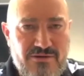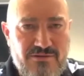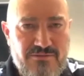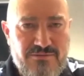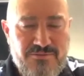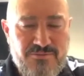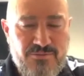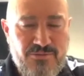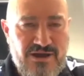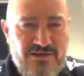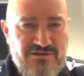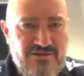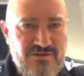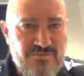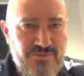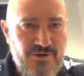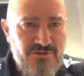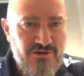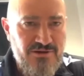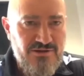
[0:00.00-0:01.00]
We'll get to the
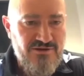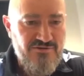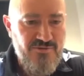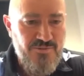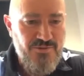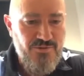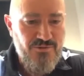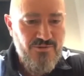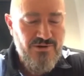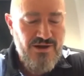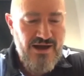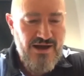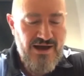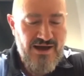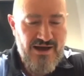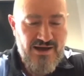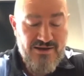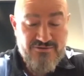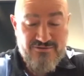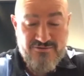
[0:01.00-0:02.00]
Burnley-Liverpool,
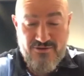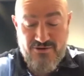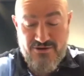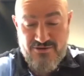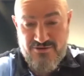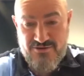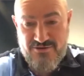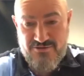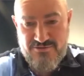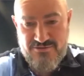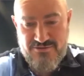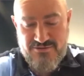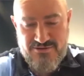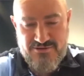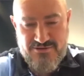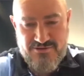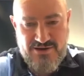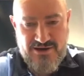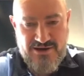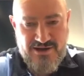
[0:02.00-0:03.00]

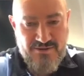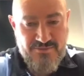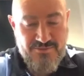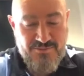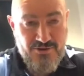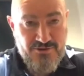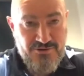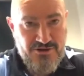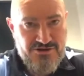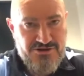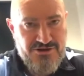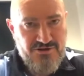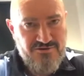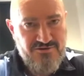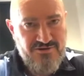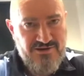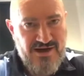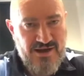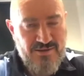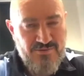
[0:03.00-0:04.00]
the
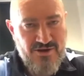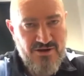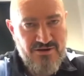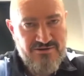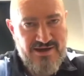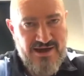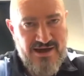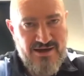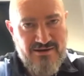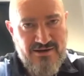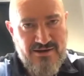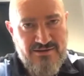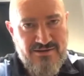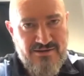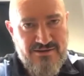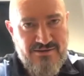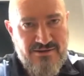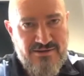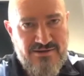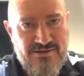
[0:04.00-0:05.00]
Burnley-Chelsea game, no doubt, and
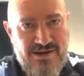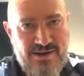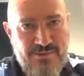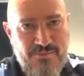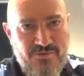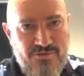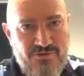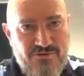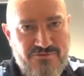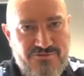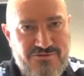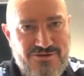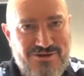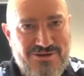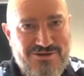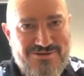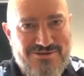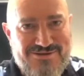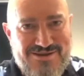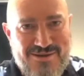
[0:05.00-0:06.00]
the number of
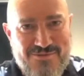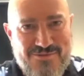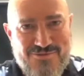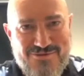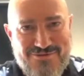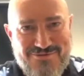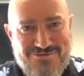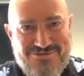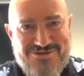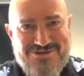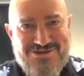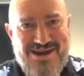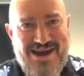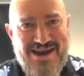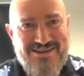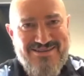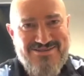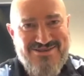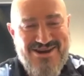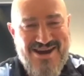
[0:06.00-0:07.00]

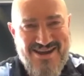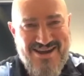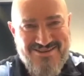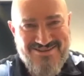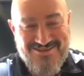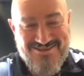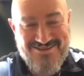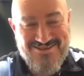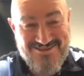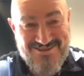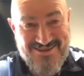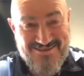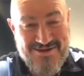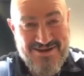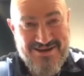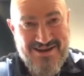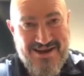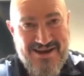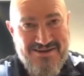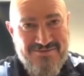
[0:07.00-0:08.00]
chances. I
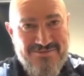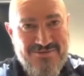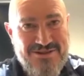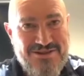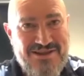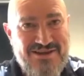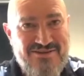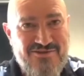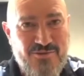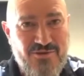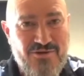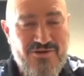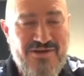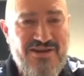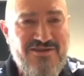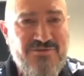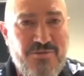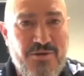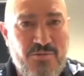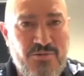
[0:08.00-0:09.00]
mean, unbelievable. And
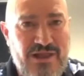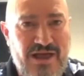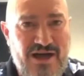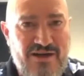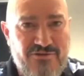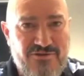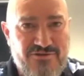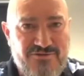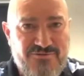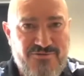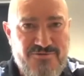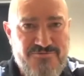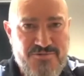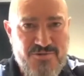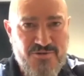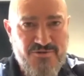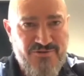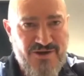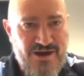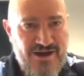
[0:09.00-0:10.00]
that's what we love as
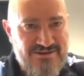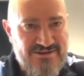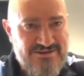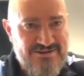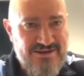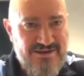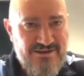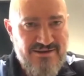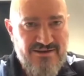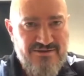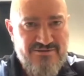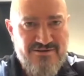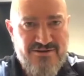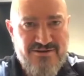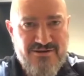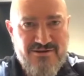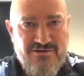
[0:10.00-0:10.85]
football fans, isn't it?